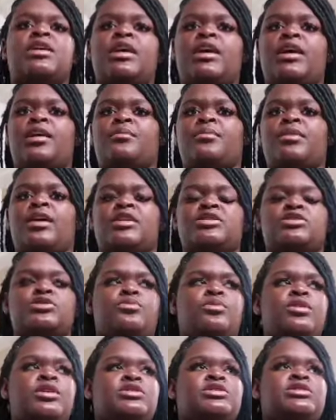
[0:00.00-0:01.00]
time like to
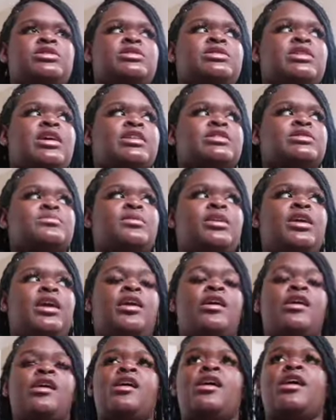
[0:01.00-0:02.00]
where she texted me
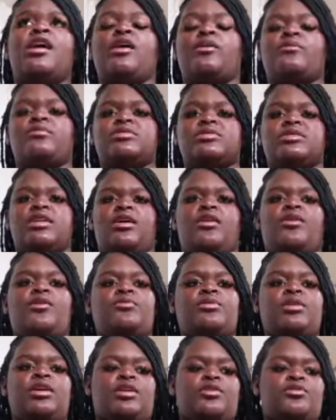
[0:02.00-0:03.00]
and was like,
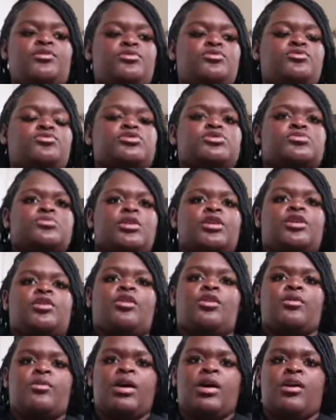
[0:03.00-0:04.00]
oh yeah, do you just wanna
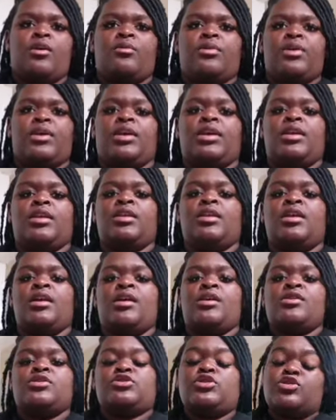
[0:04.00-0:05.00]
go out
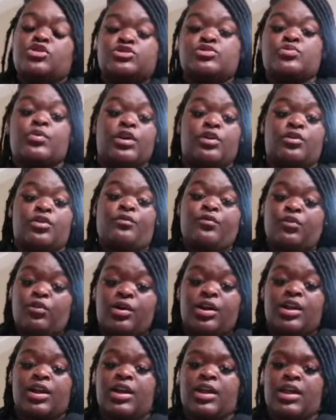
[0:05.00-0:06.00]
and do you just wanna go to
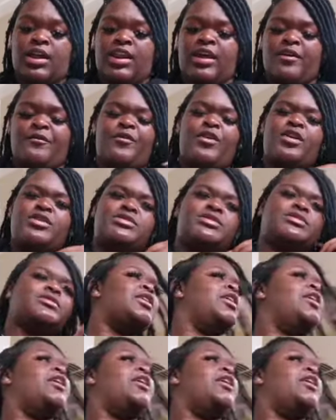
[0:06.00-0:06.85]
Florida? And at first,